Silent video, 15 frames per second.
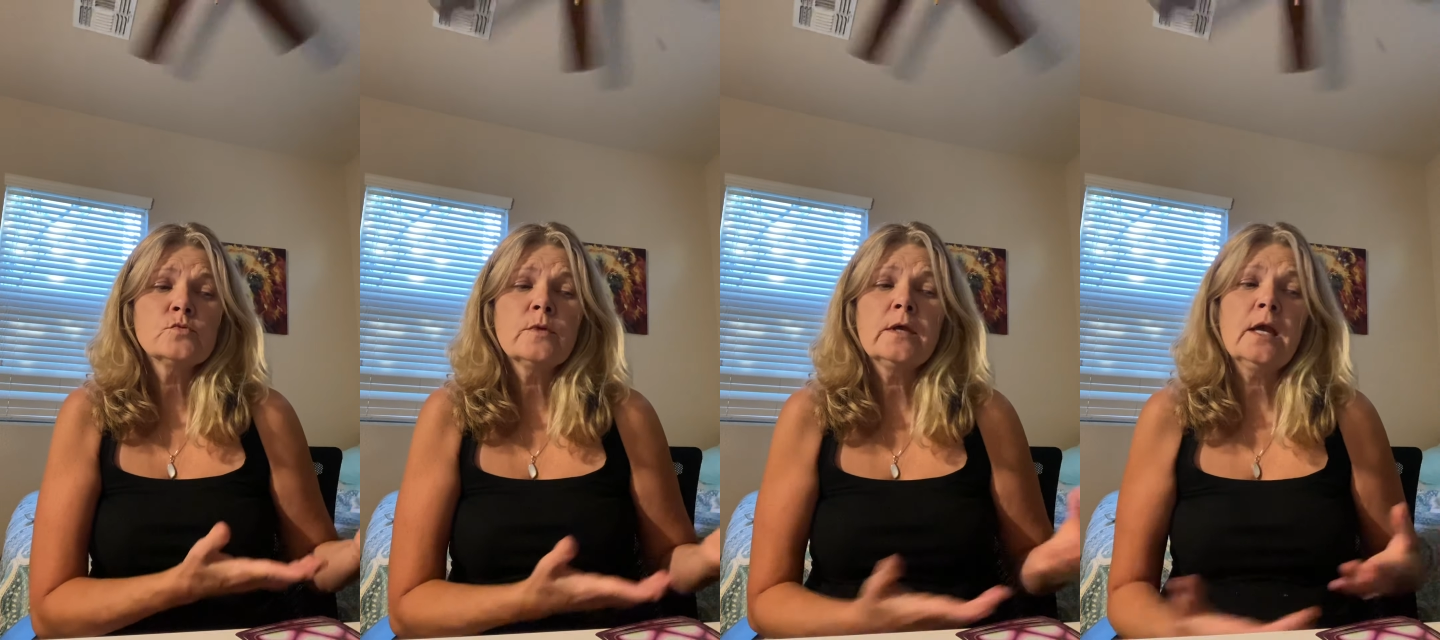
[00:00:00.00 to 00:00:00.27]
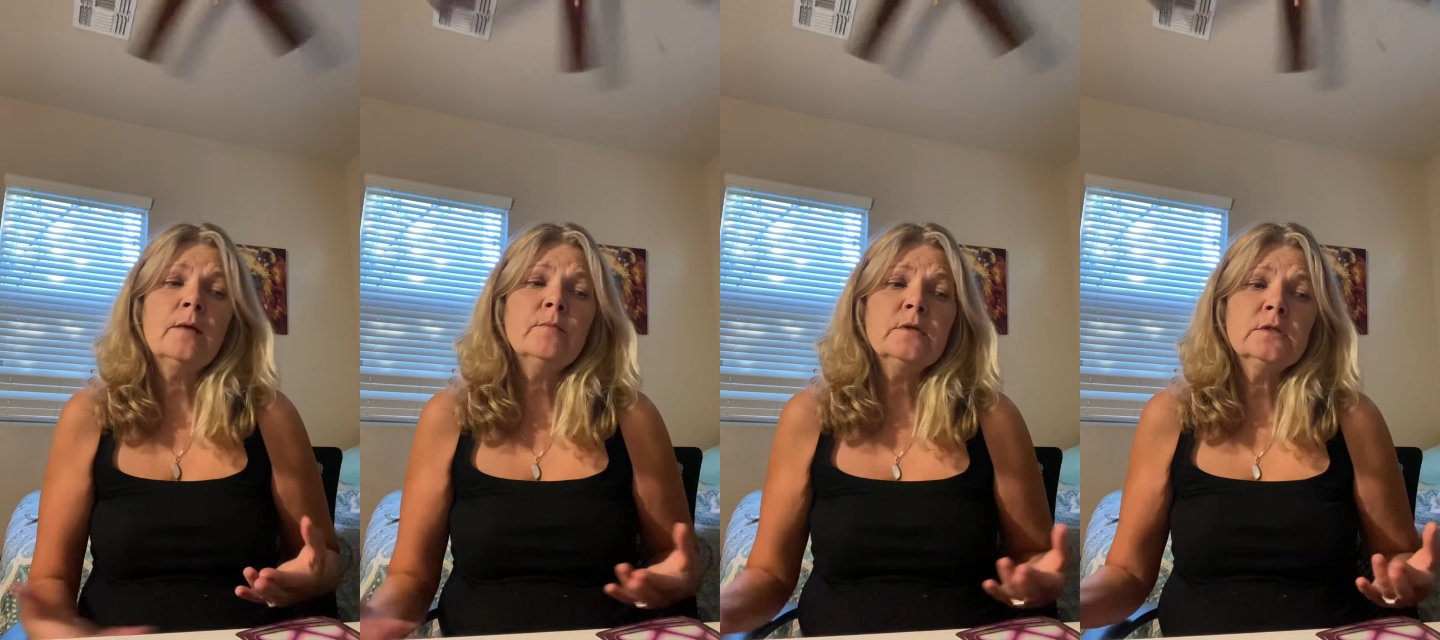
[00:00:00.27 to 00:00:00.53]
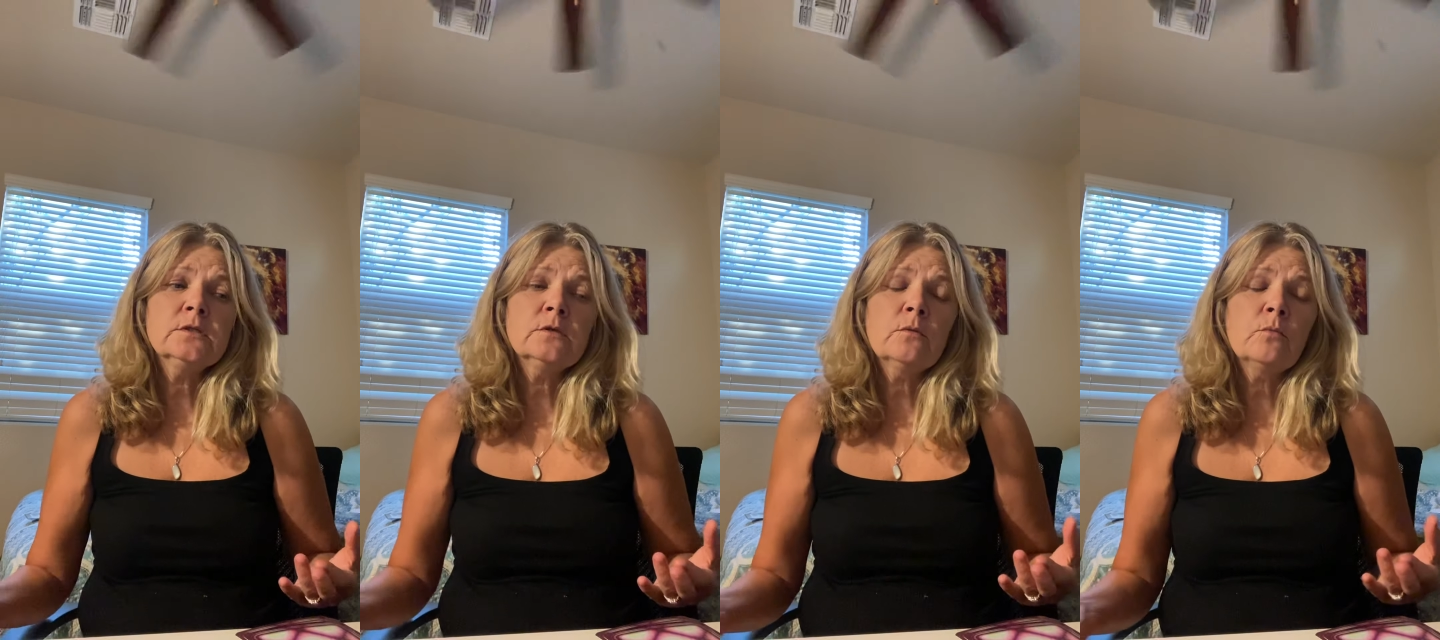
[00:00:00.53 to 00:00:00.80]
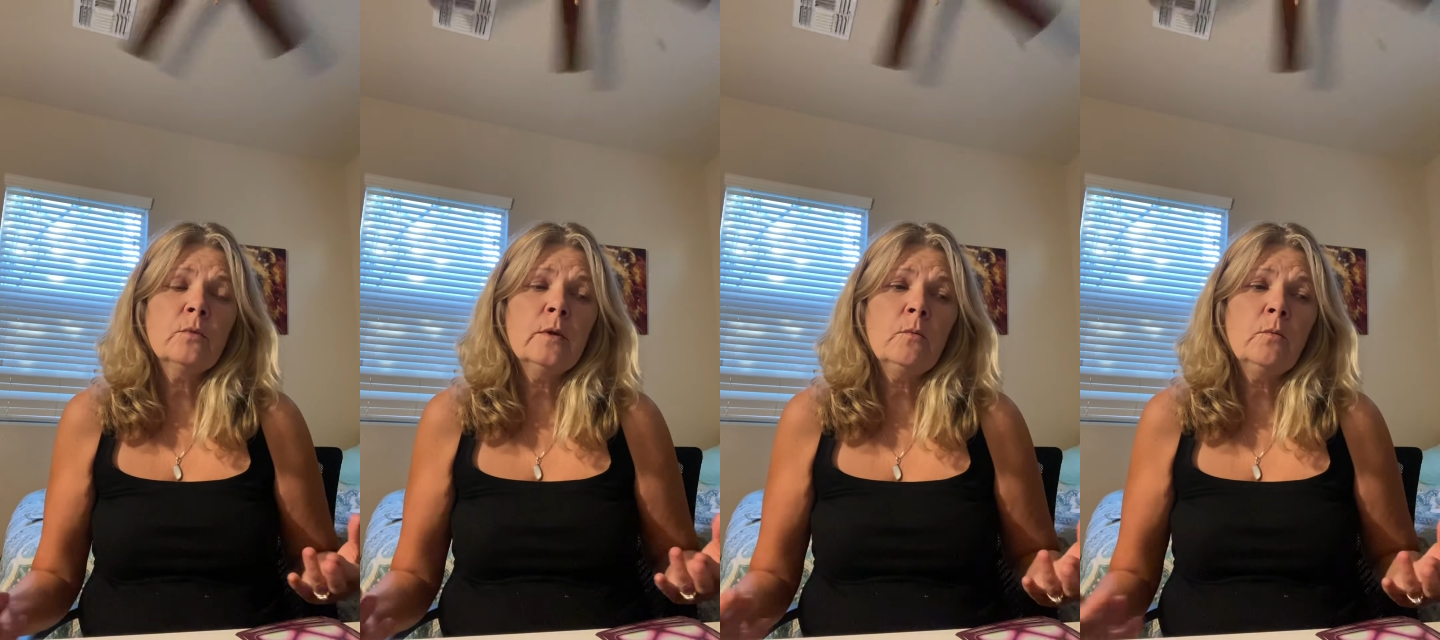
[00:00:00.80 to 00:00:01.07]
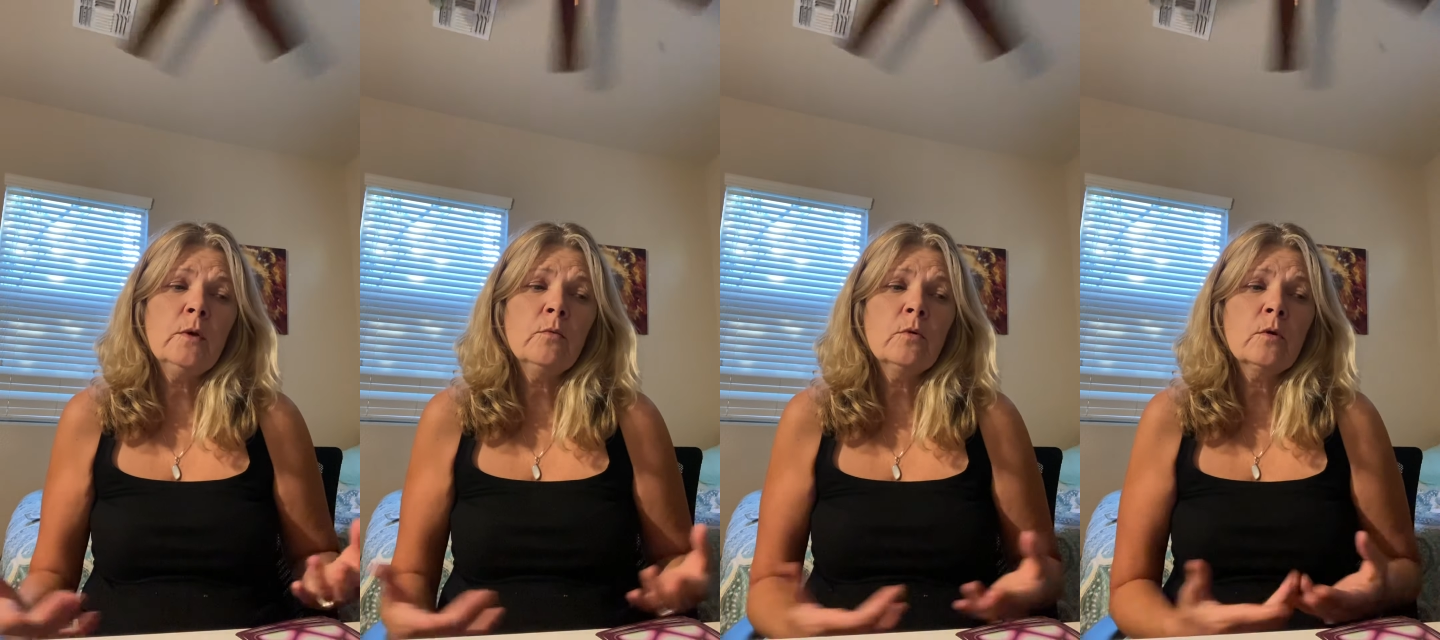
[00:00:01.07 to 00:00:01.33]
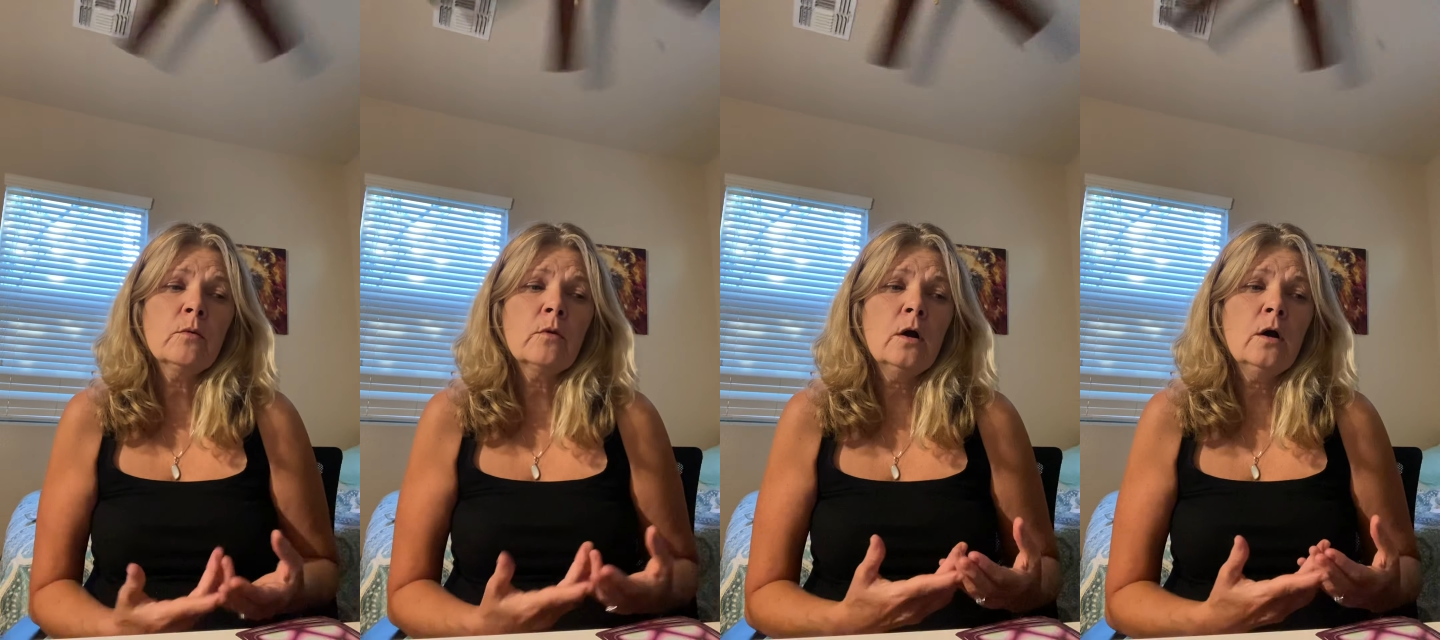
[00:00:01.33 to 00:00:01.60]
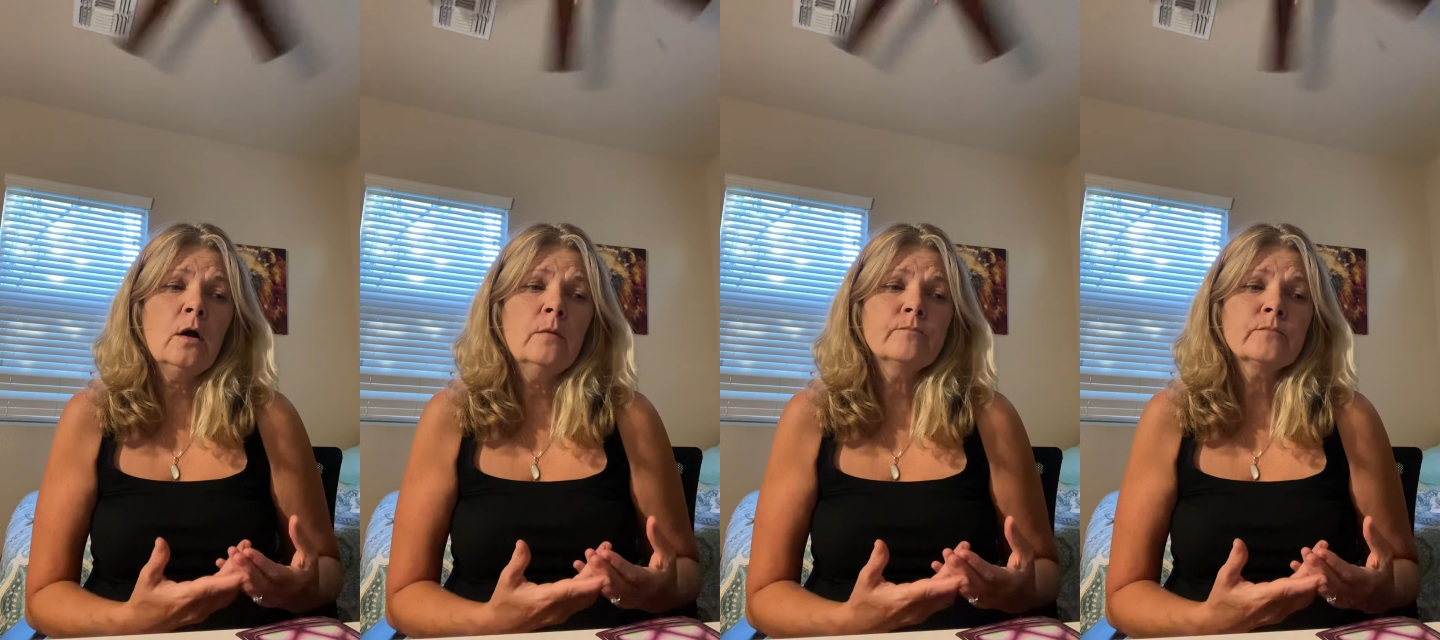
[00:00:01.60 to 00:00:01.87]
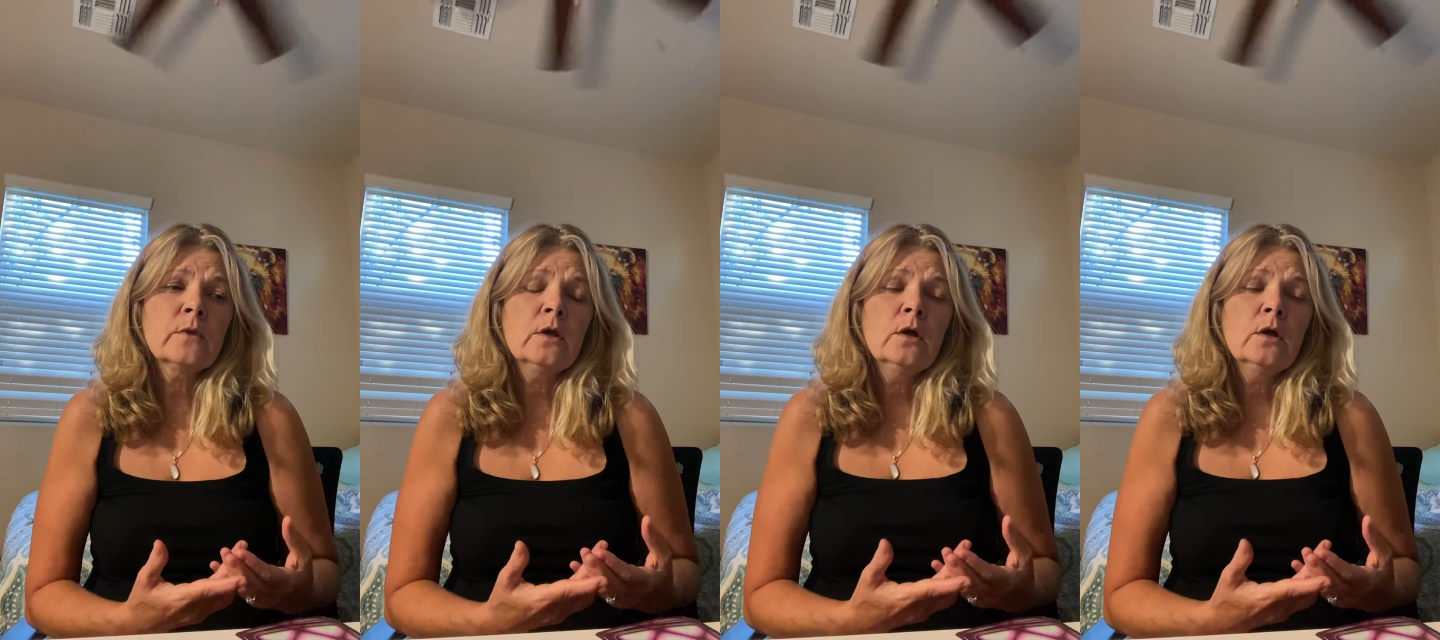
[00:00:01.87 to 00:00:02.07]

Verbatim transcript: we came in, we, we were um,